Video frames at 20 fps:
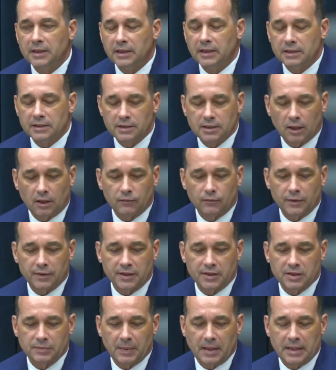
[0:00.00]
itself with
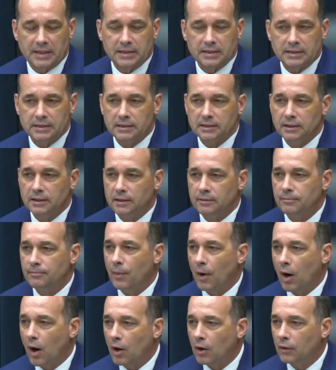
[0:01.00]
its spending and
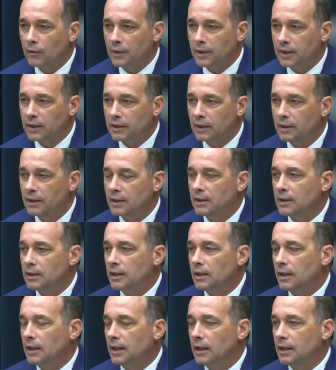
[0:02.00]
borrowing
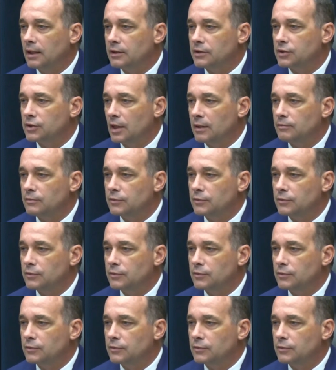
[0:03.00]
some